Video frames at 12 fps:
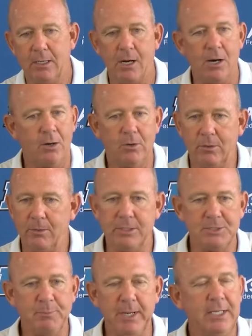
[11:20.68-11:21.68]
all
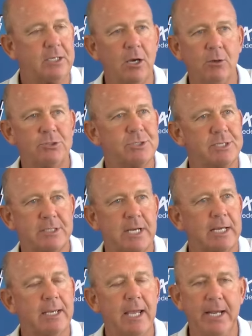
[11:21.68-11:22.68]
as many coaches as
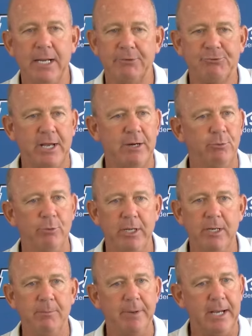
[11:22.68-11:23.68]
I can. I try to
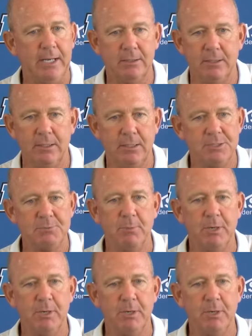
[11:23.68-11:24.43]
read about as